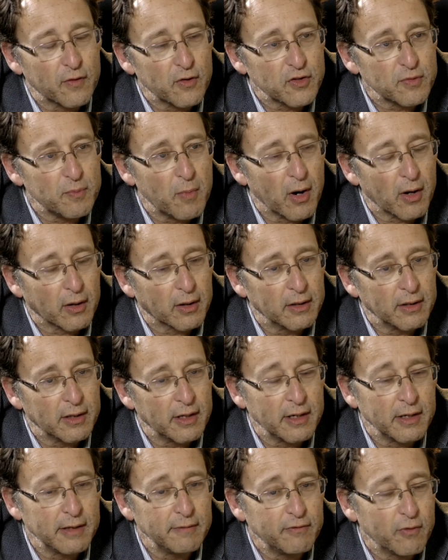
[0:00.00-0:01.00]
first market,
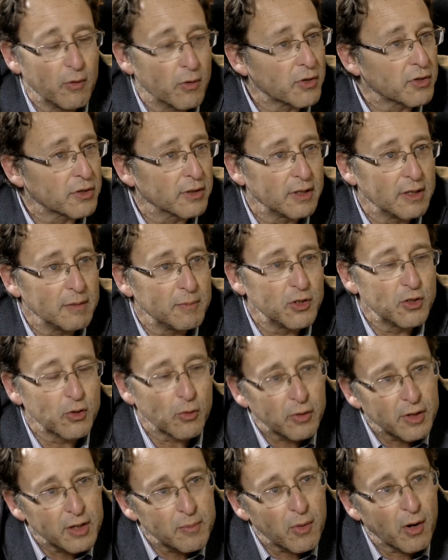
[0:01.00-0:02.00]
and unfortunately the
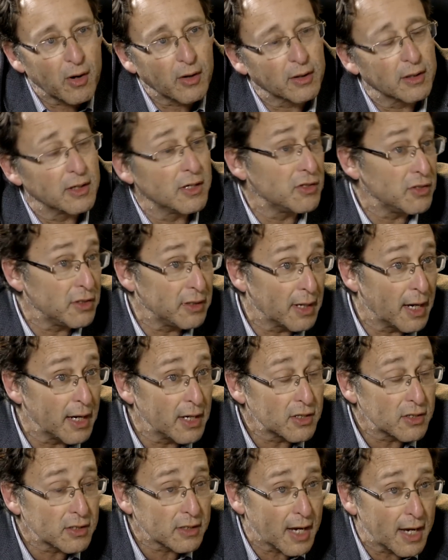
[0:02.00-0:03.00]
majority market, is the
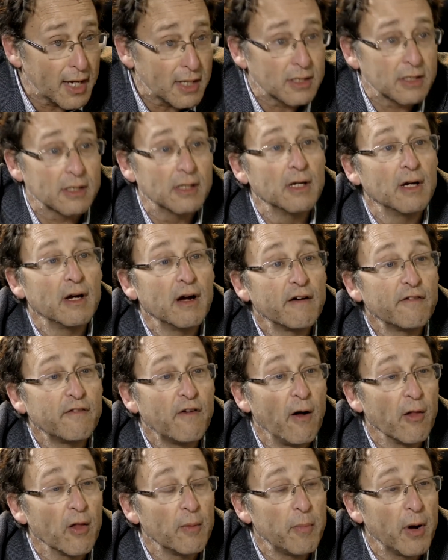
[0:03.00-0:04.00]
United States,
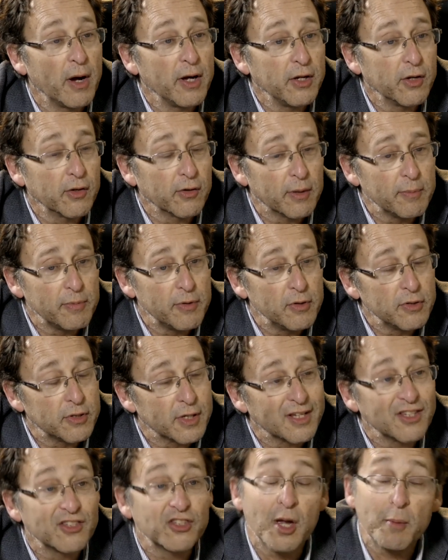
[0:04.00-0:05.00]
followed by Europe. There's
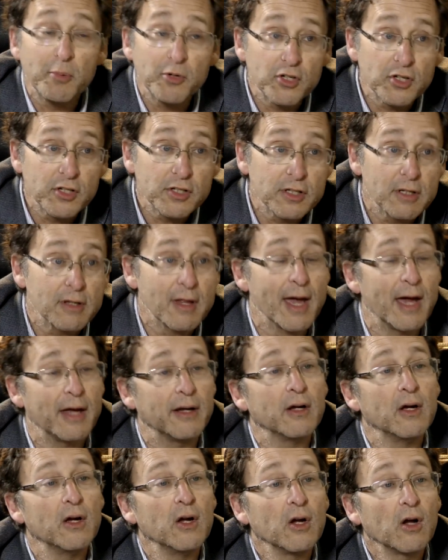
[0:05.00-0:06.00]
exceptions to
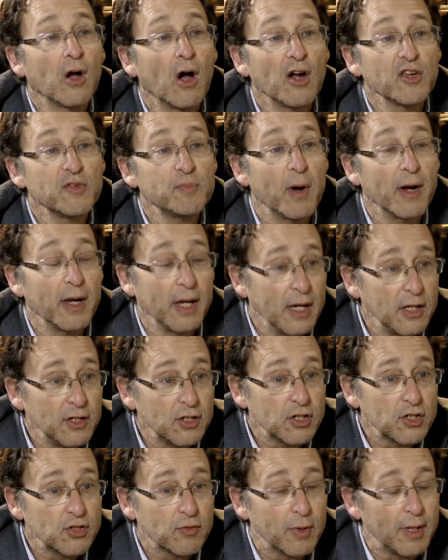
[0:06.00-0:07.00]
that caused by
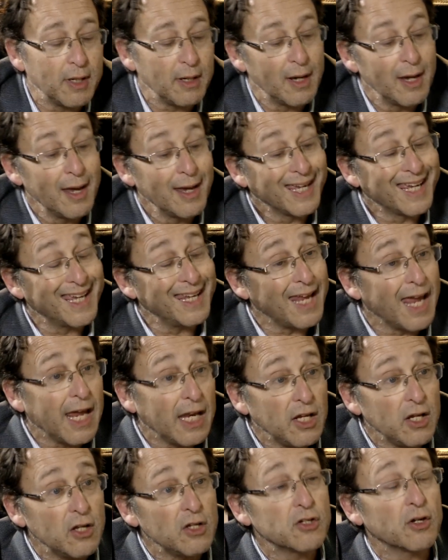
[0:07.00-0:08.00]
industry.
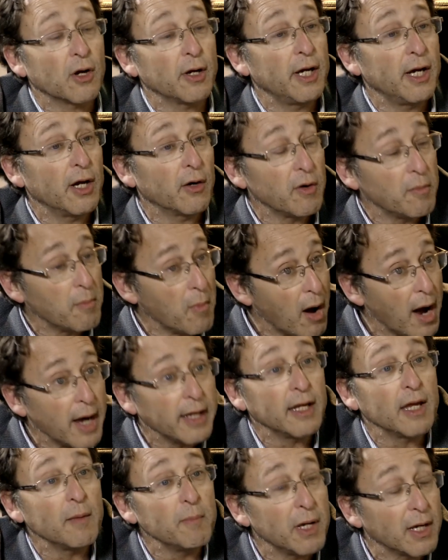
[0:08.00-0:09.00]
Canadians are here in
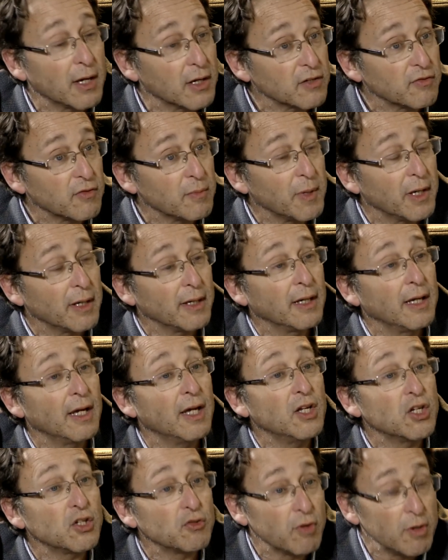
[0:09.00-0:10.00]
mining because from an
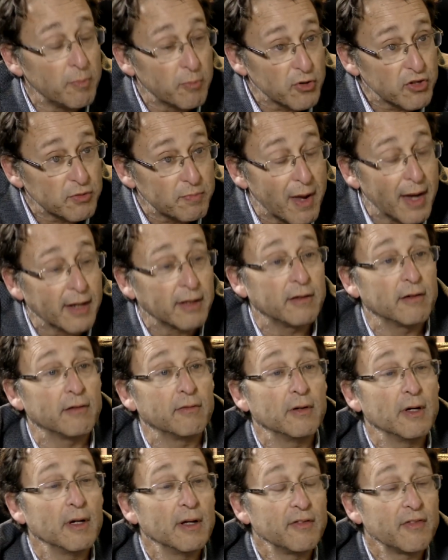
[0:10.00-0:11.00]
industry
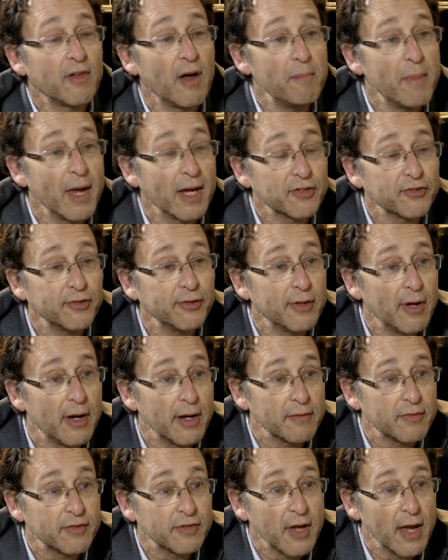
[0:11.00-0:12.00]
perspective, that makes a lot
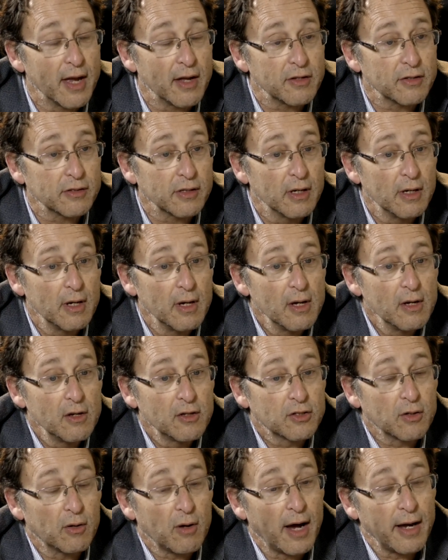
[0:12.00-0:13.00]
of sense.
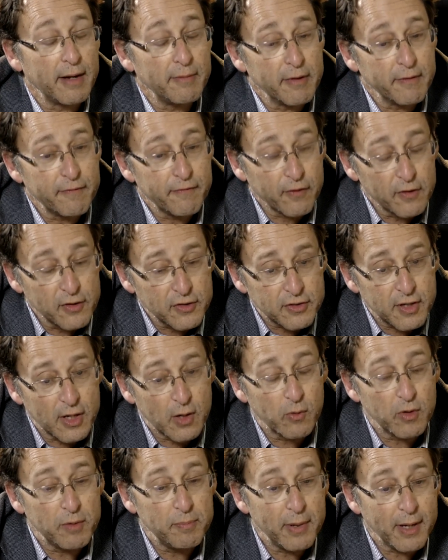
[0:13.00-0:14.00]
So I, the first
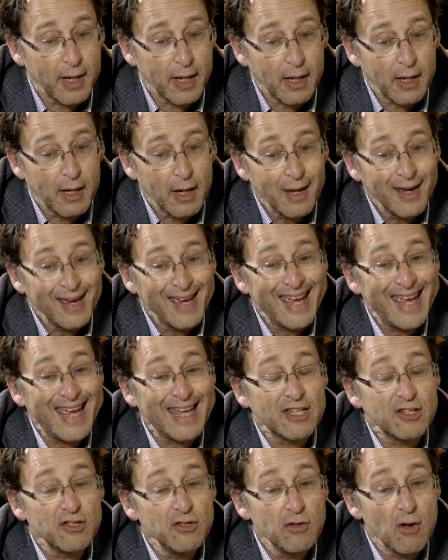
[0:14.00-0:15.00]
thing would be,
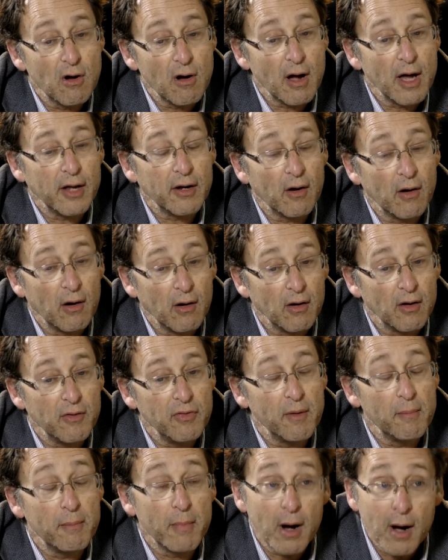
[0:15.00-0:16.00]
it's not
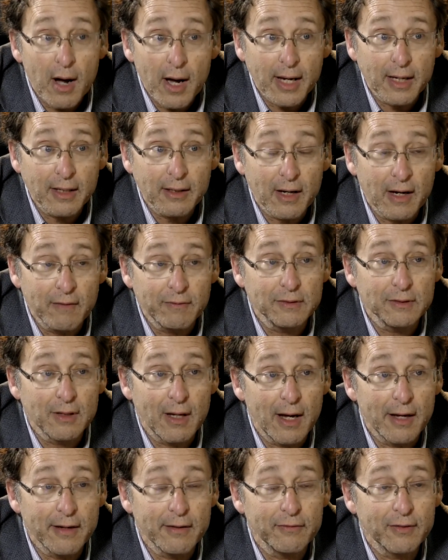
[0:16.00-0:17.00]
on the mind of a
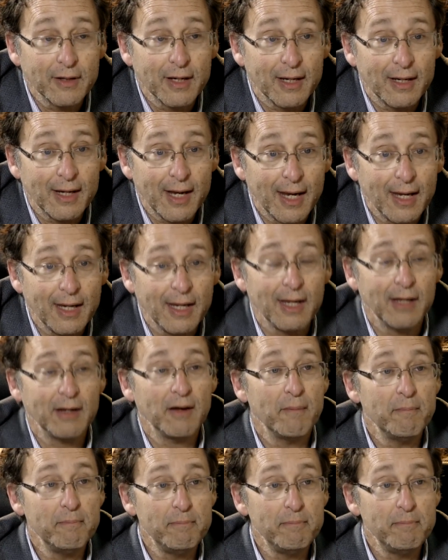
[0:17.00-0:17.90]
lot of Canadian